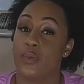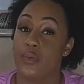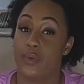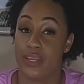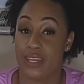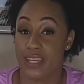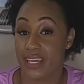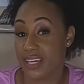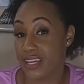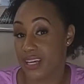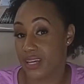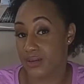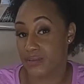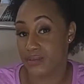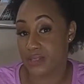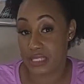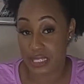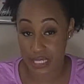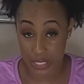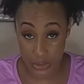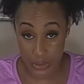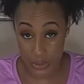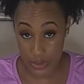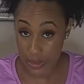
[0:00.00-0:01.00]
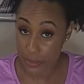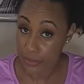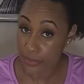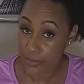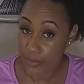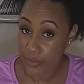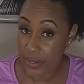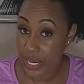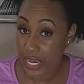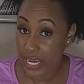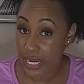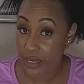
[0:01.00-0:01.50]
When it comes to crib
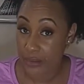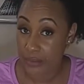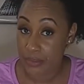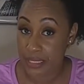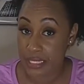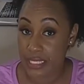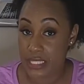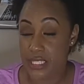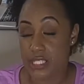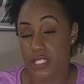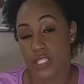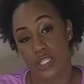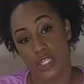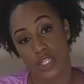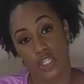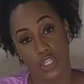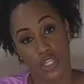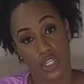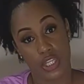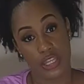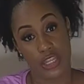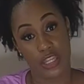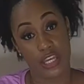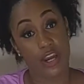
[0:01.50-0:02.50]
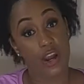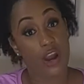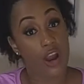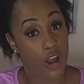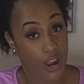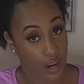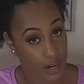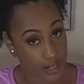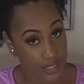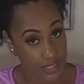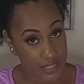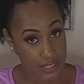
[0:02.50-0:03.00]
requirements, there
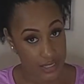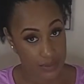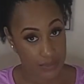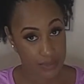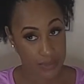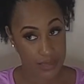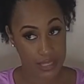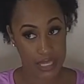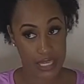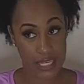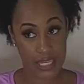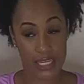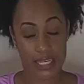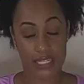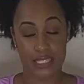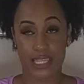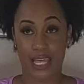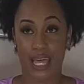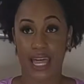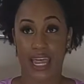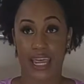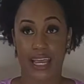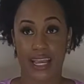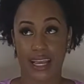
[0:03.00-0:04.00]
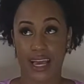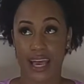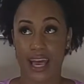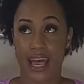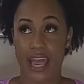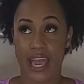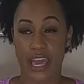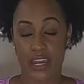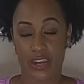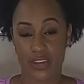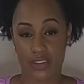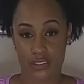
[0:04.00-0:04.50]
are some things, like
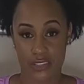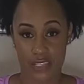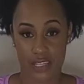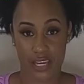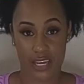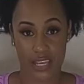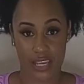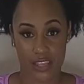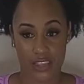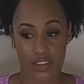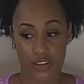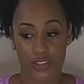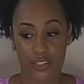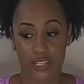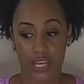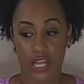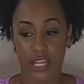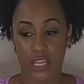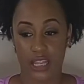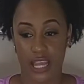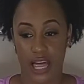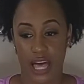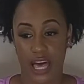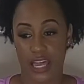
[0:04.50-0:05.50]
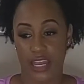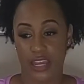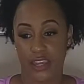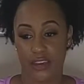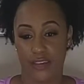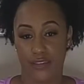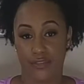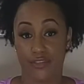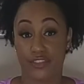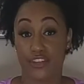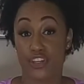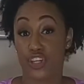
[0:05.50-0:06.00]
I understand that there's a lot
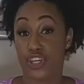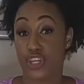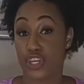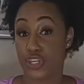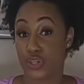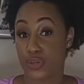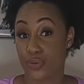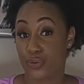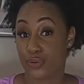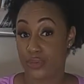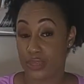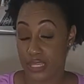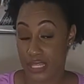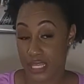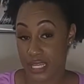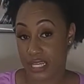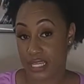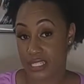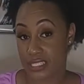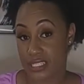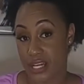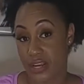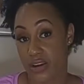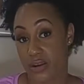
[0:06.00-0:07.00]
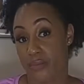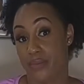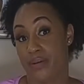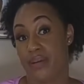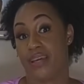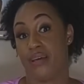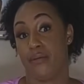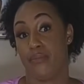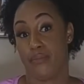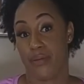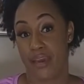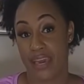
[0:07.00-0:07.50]
of cute things that are
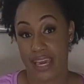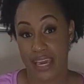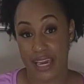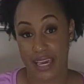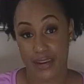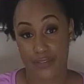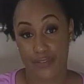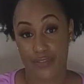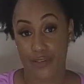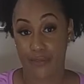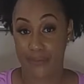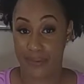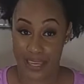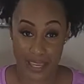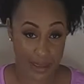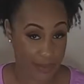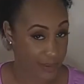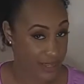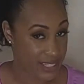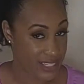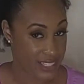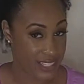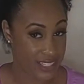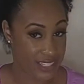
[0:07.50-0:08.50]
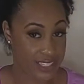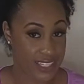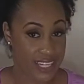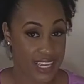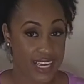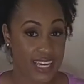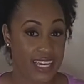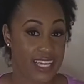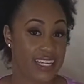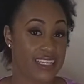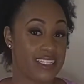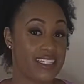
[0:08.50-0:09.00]
being made for babies these
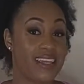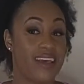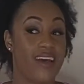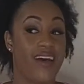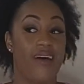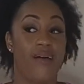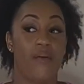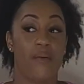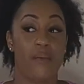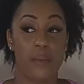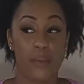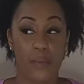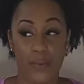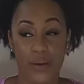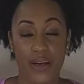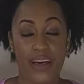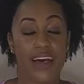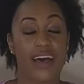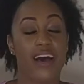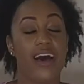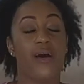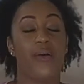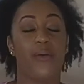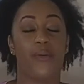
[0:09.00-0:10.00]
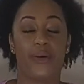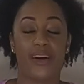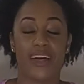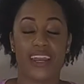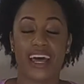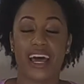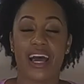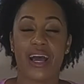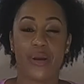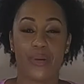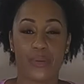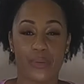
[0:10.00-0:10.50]
days, but what
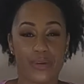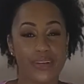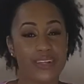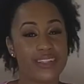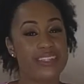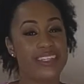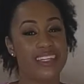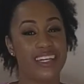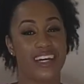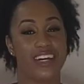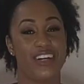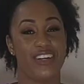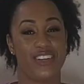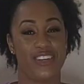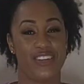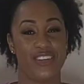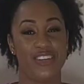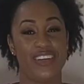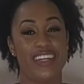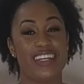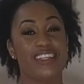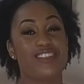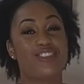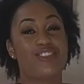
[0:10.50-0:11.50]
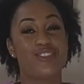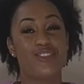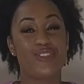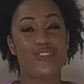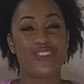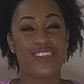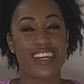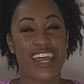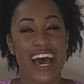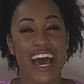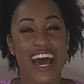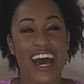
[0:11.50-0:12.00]
I will tell you is do
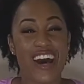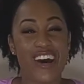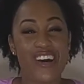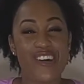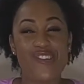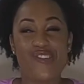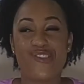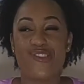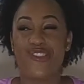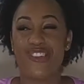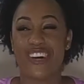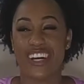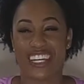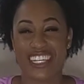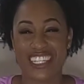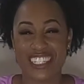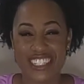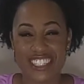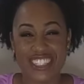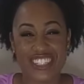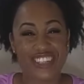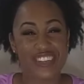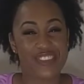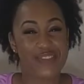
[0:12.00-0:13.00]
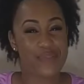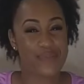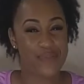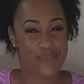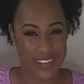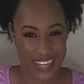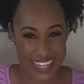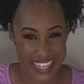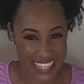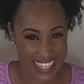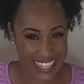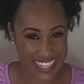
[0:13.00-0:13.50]
not waste your
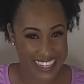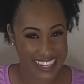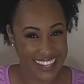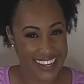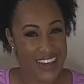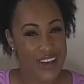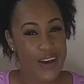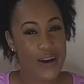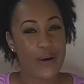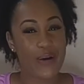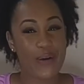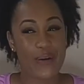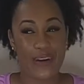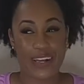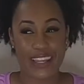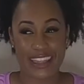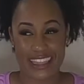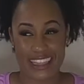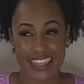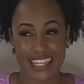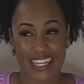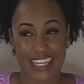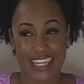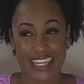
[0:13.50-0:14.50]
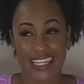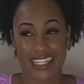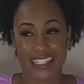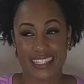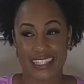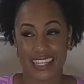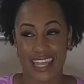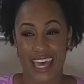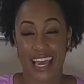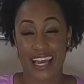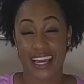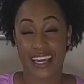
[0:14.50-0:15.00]
money on things
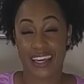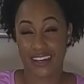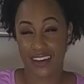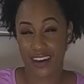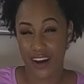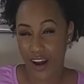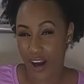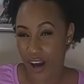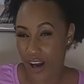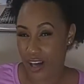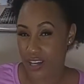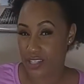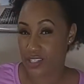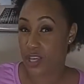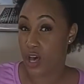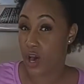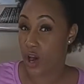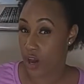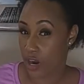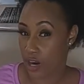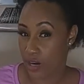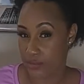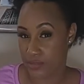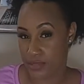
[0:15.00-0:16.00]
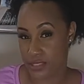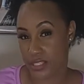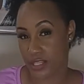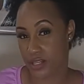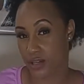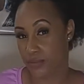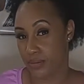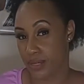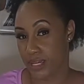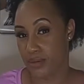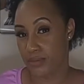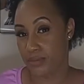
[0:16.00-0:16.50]
that can cause harm to
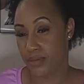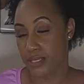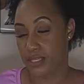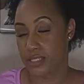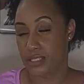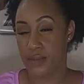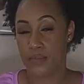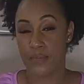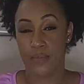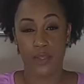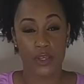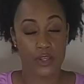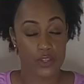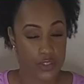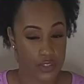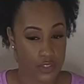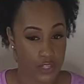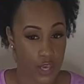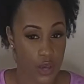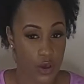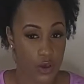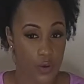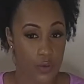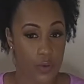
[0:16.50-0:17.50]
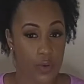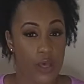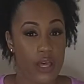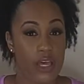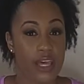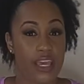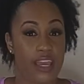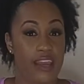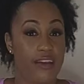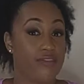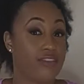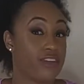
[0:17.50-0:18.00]
your babies. So
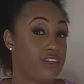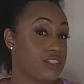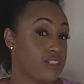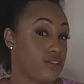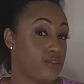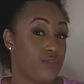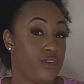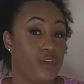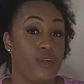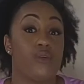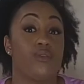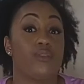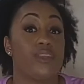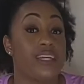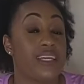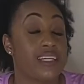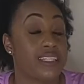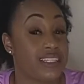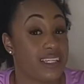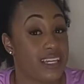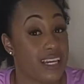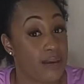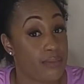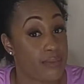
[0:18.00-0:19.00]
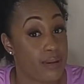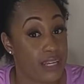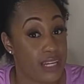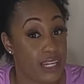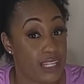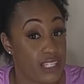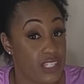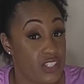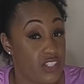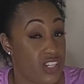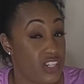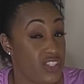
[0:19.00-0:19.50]
if there's a few things that I'm
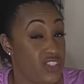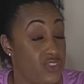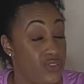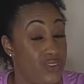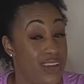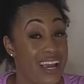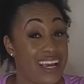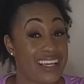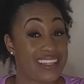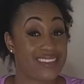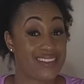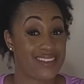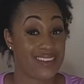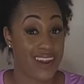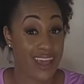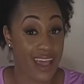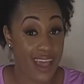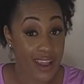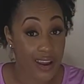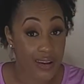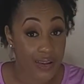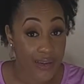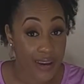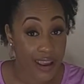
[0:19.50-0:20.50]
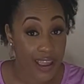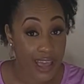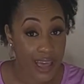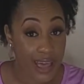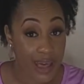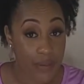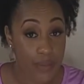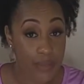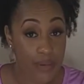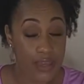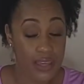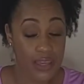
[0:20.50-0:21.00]
gonna suggest you guys not
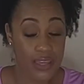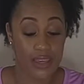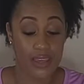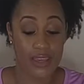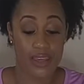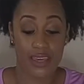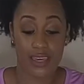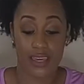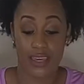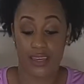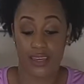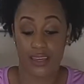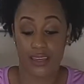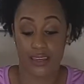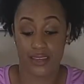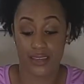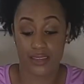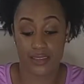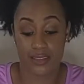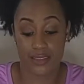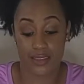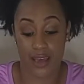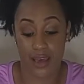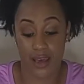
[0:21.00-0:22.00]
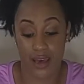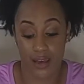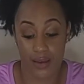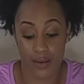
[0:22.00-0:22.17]
grab is